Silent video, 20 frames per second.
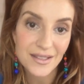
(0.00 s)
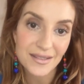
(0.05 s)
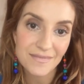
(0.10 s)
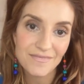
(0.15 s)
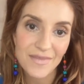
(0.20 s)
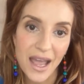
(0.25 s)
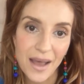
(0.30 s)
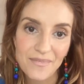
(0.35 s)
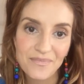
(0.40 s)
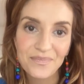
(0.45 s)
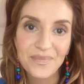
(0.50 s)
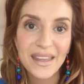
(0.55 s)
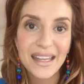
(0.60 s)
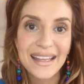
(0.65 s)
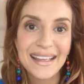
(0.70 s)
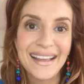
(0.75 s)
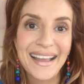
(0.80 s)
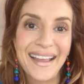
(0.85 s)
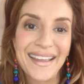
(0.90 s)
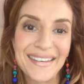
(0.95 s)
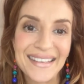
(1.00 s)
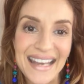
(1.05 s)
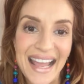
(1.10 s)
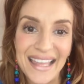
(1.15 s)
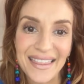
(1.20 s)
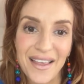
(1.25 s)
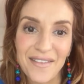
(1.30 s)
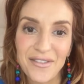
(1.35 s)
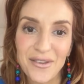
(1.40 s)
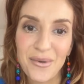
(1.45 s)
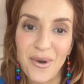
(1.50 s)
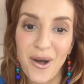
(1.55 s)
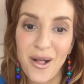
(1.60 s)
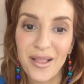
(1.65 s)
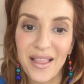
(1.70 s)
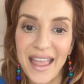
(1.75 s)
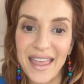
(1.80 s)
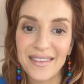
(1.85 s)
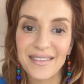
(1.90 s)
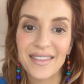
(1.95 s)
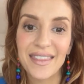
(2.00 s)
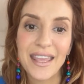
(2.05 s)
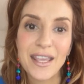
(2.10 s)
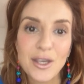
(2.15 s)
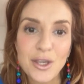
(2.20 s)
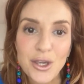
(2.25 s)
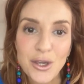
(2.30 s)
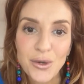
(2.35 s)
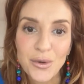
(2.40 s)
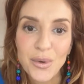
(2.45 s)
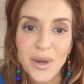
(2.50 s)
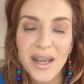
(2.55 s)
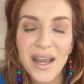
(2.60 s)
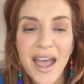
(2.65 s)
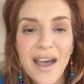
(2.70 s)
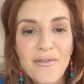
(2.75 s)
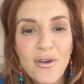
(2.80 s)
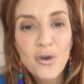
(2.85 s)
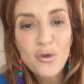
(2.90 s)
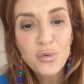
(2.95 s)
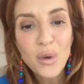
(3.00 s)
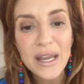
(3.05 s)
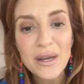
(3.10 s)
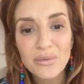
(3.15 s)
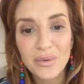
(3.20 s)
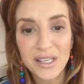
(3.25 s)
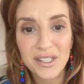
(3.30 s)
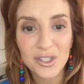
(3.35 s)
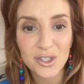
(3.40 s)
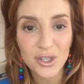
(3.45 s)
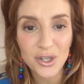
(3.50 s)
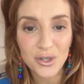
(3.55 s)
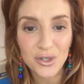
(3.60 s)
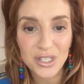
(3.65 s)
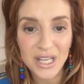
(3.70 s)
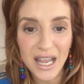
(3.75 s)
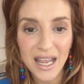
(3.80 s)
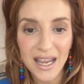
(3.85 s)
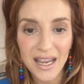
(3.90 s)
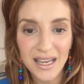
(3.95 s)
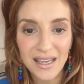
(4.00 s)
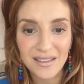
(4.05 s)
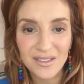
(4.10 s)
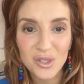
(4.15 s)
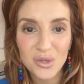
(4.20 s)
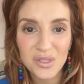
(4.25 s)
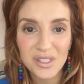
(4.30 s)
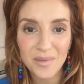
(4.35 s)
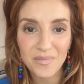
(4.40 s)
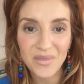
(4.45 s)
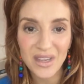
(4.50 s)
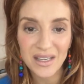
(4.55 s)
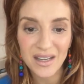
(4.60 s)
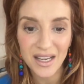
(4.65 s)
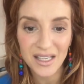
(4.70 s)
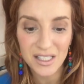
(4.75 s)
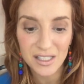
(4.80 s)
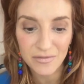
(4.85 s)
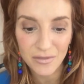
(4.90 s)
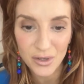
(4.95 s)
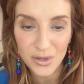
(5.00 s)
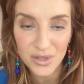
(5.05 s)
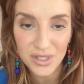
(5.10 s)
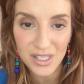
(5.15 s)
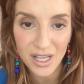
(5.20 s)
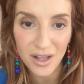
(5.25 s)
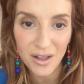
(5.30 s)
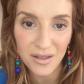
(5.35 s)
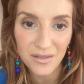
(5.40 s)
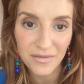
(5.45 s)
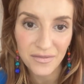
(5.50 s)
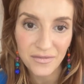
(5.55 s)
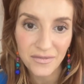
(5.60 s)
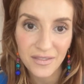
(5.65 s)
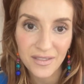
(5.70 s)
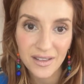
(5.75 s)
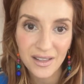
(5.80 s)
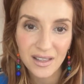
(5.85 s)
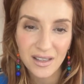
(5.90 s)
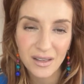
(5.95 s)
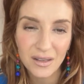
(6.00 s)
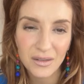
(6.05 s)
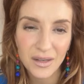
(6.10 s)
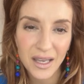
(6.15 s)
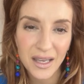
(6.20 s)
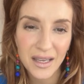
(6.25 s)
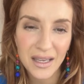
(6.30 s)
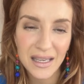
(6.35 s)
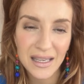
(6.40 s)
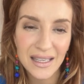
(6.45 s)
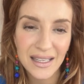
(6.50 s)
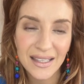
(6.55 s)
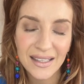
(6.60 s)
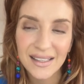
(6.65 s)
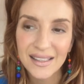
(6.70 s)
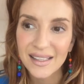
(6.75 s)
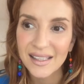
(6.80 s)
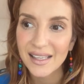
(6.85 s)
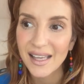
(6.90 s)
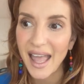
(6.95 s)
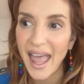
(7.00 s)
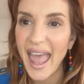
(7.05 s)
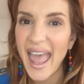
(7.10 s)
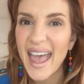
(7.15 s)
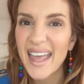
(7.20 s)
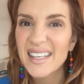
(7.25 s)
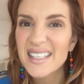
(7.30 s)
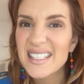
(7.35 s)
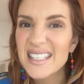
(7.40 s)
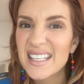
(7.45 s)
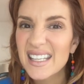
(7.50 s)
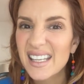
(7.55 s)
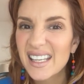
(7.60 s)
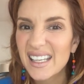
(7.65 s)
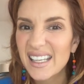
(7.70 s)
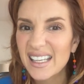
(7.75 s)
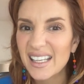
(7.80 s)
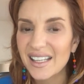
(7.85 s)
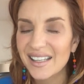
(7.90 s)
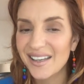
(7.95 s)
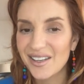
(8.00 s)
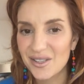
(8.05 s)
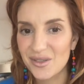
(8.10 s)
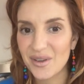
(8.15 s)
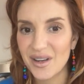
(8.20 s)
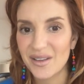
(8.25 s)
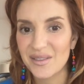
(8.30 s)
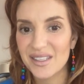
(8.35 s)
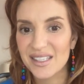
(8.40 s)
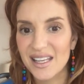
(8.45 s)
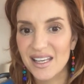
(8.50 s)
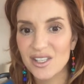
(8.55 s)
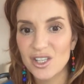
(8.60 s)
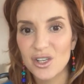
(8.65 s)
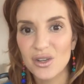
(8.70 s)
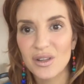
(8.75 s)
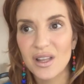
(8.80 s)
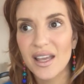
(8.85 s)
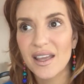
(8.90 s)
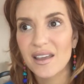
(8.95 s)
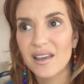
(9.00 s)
yeah, and I love you all, and thank you. And have a great rest of your day. Do something nice for yourself, okay? And here's what I would say too,